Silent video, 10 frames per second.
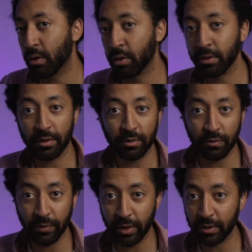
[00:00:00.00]
all of this
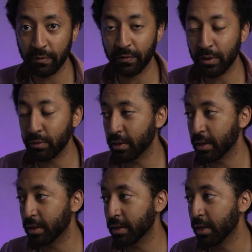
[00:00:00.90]
is very
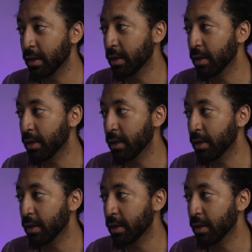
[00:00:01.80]
confusing,